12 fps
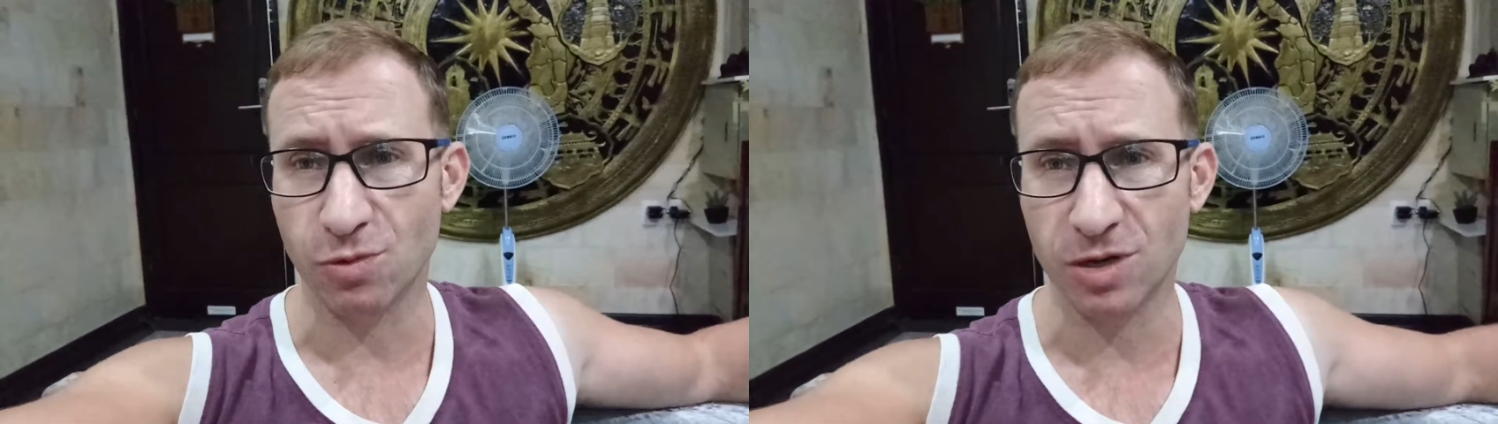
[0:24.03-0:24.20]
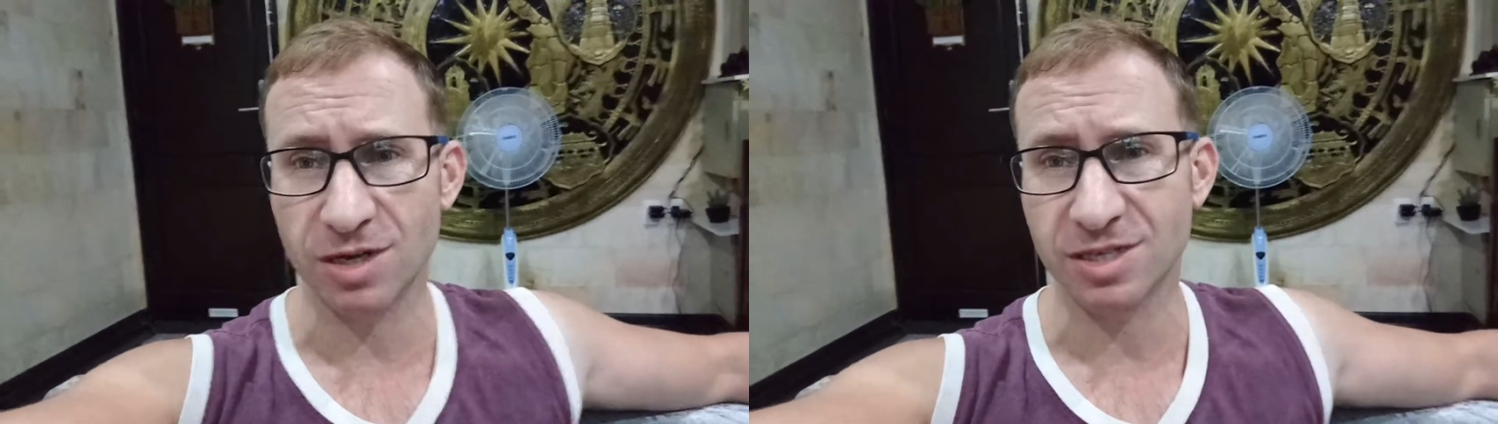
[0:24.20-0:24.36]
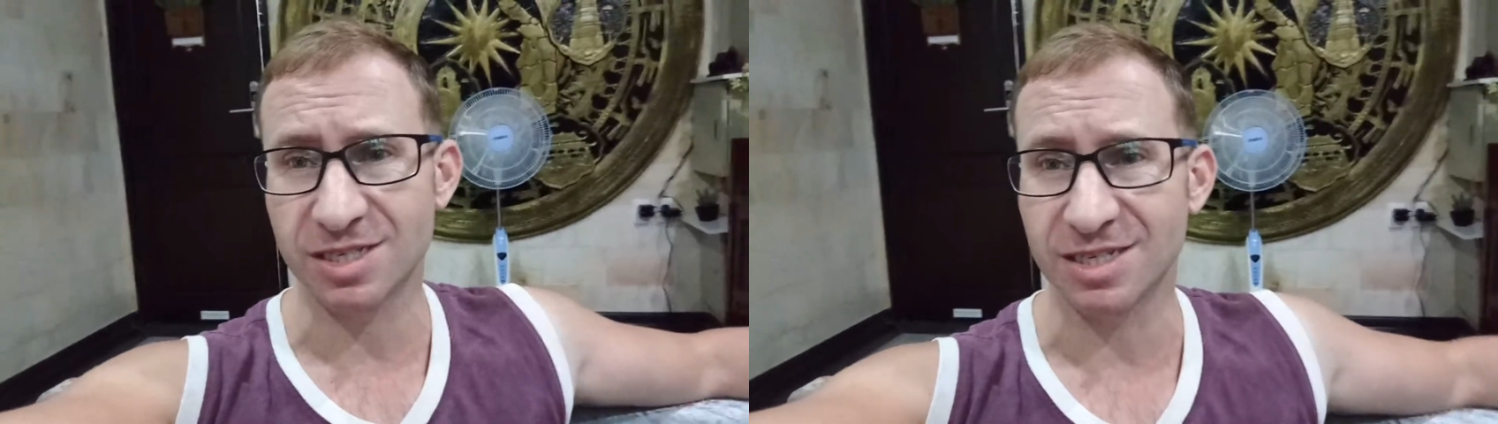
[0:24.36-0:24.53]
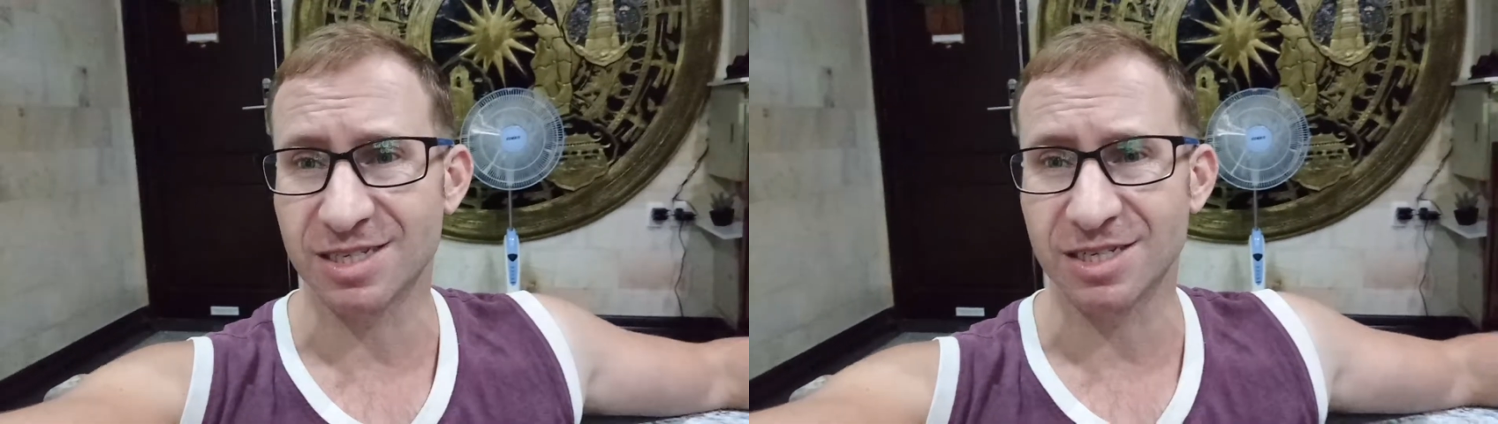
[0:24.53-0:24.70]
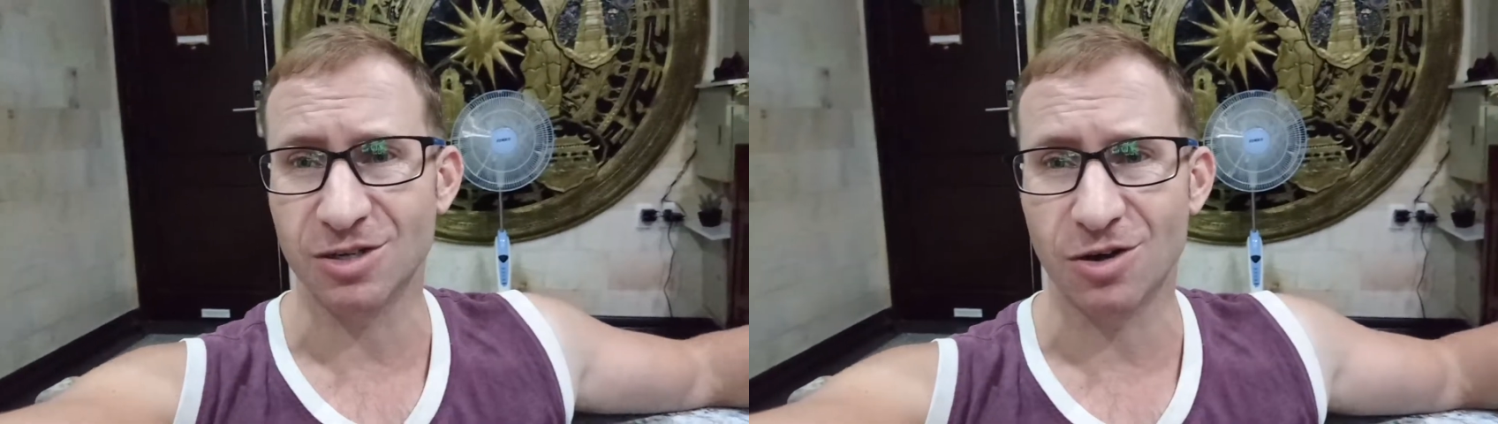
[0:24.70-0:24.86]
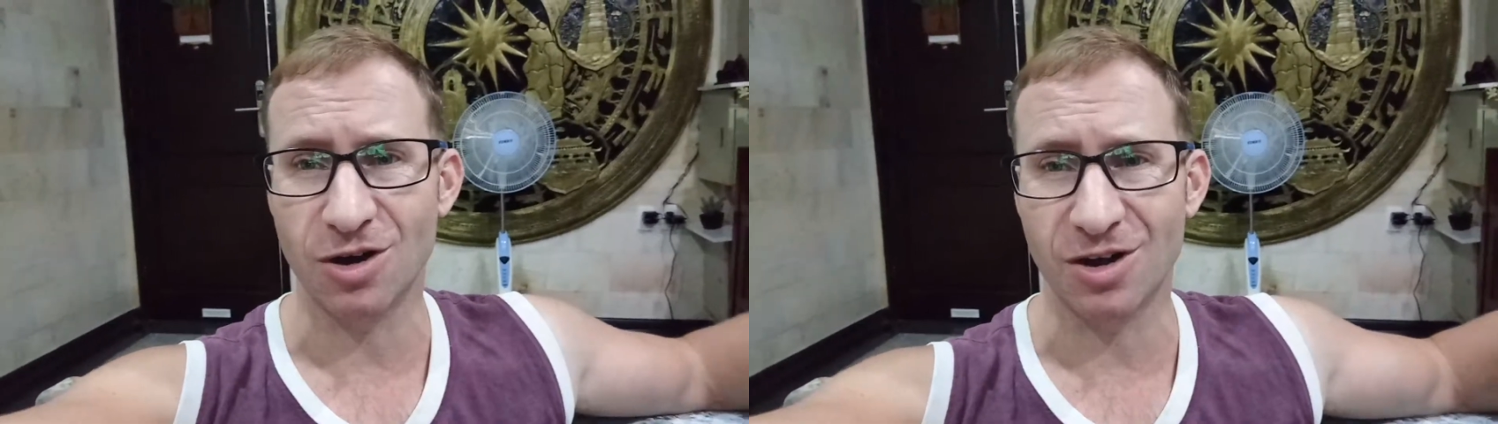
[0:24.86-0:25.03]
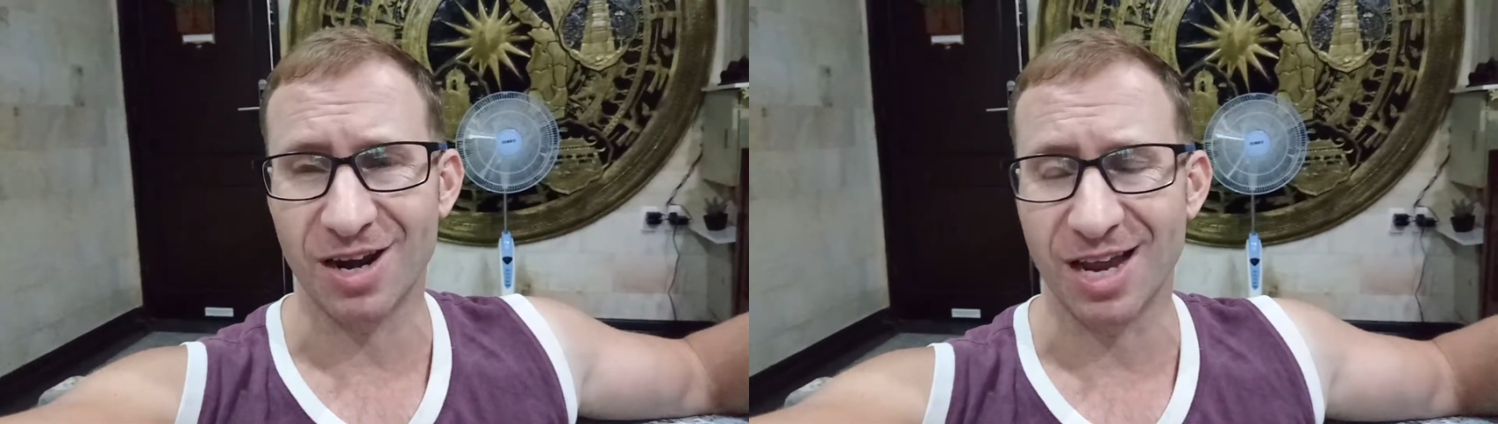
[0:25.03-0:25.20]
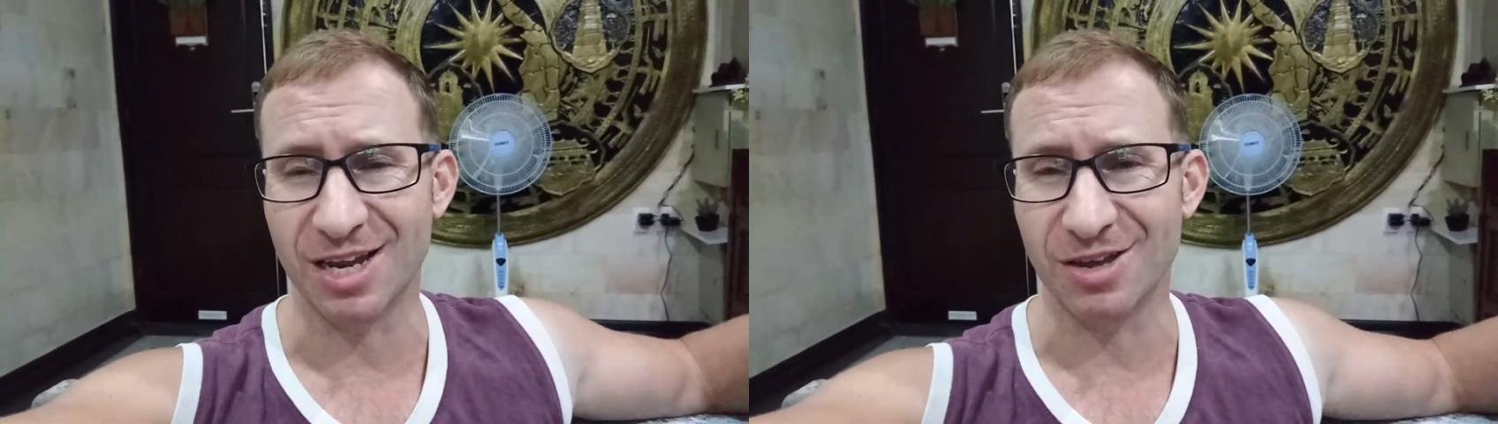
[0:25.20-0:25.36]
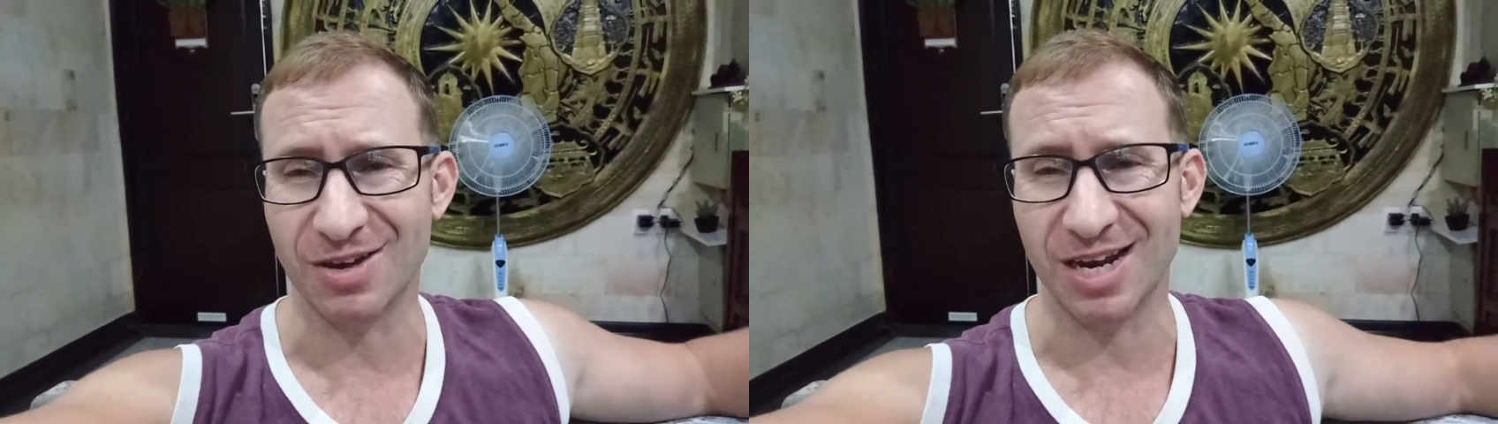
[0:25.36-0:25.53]
works this in your
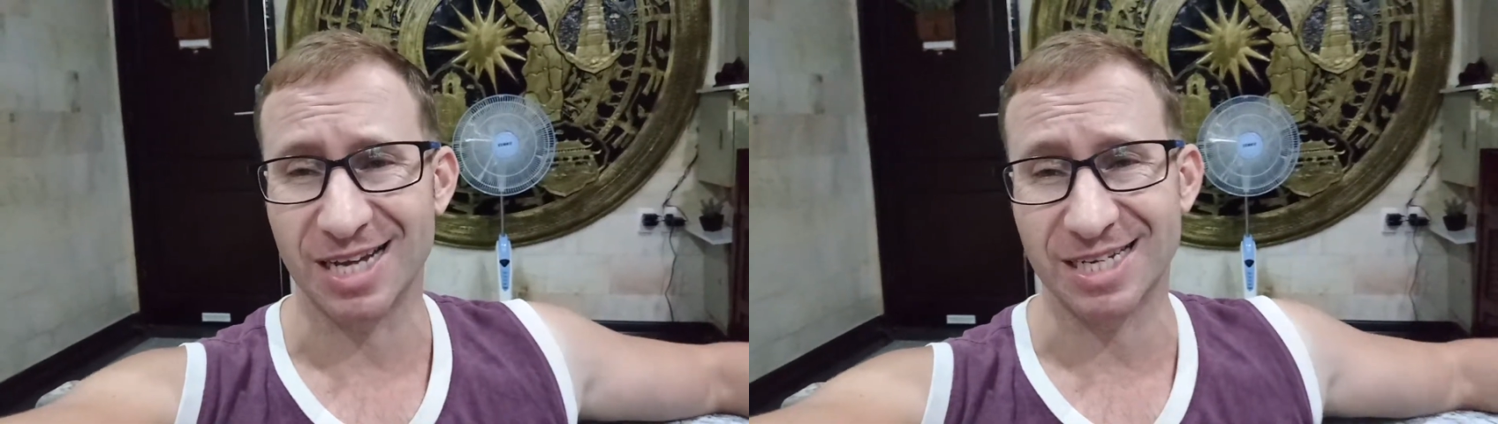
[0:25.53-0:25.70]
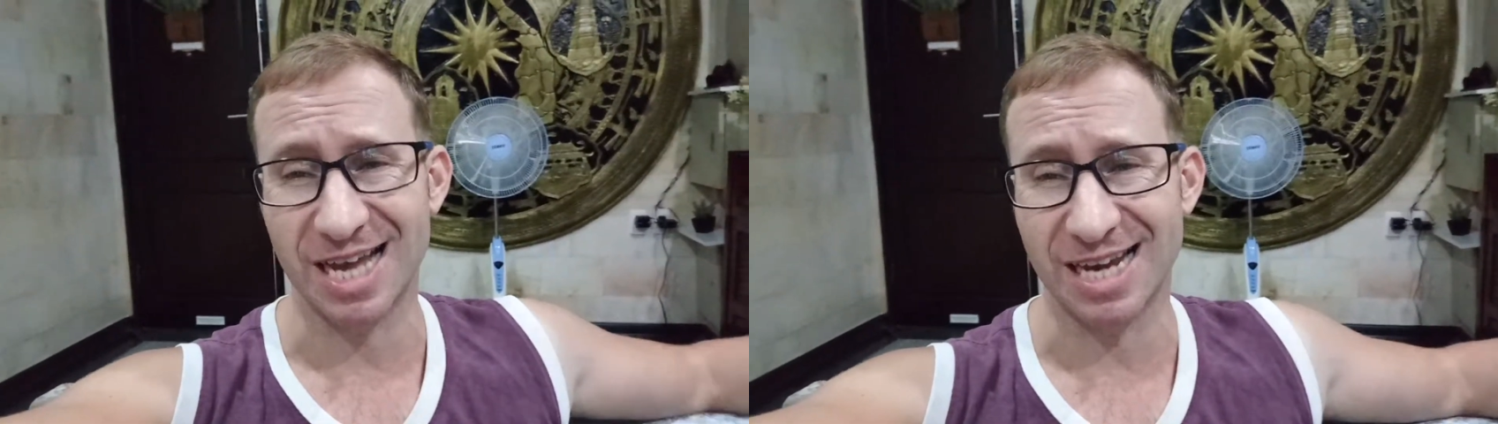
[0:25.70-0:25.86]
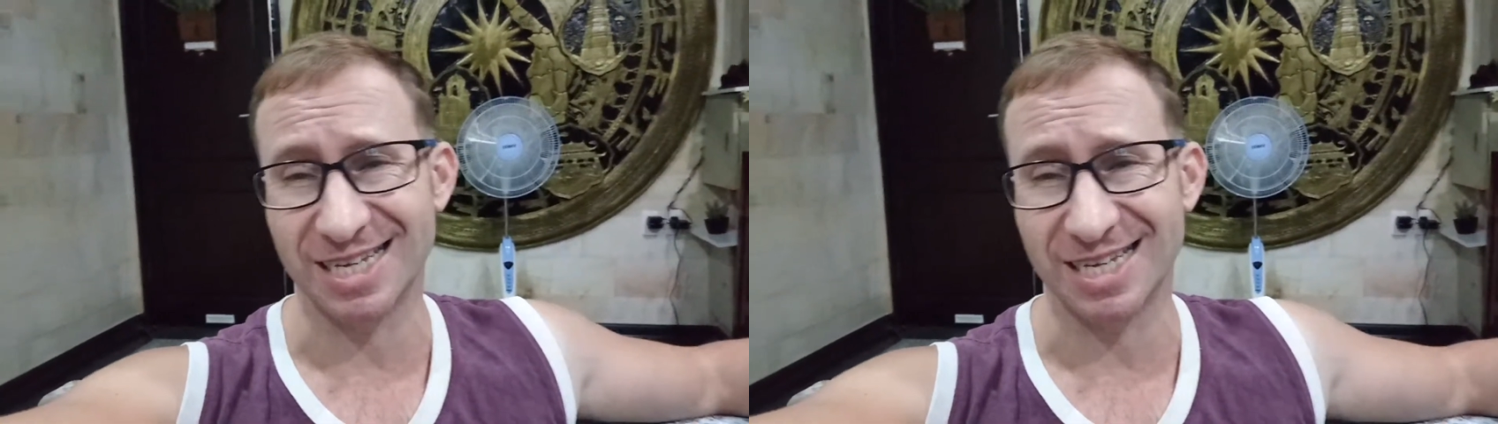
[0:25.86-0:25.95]
heart and you can actually